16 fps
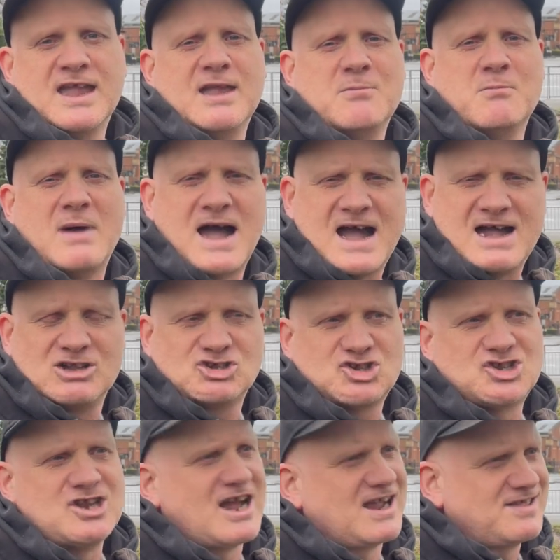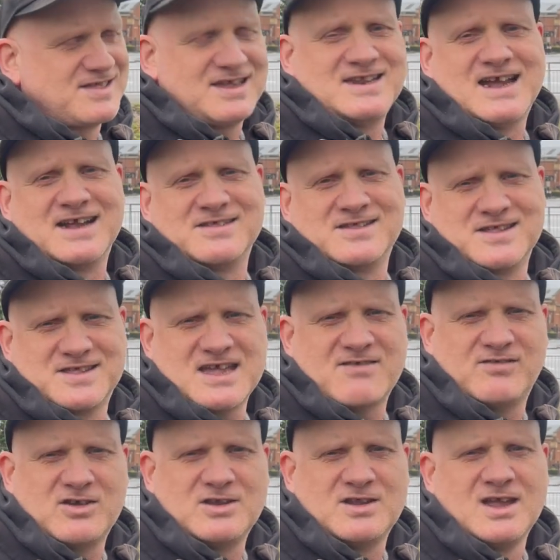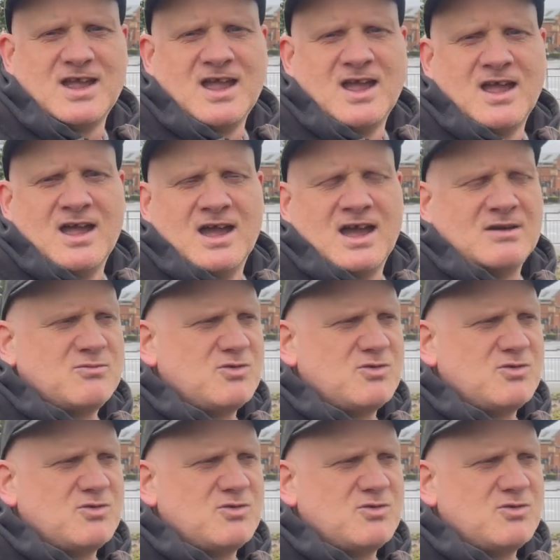in March 1997 and